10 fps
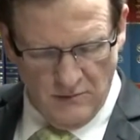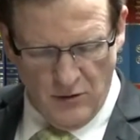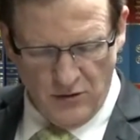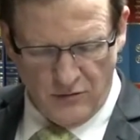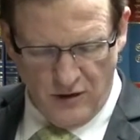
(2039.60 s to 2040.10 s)

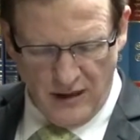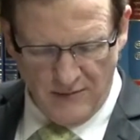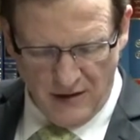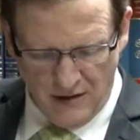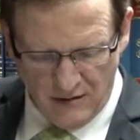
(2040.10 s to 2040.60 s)
both
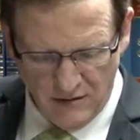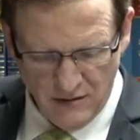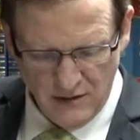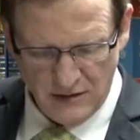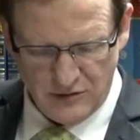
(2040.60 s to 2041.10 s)
Kohanim are
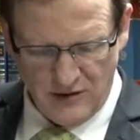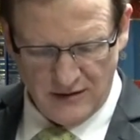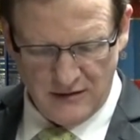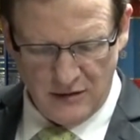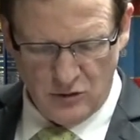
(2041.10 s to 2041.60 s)

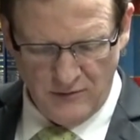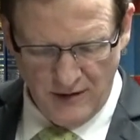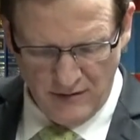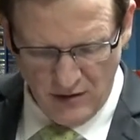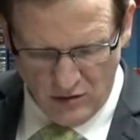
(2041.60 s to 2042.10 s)
instructed to
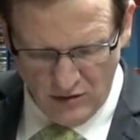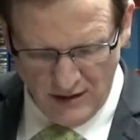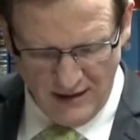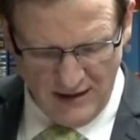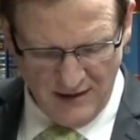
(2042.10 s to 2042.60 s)
marry only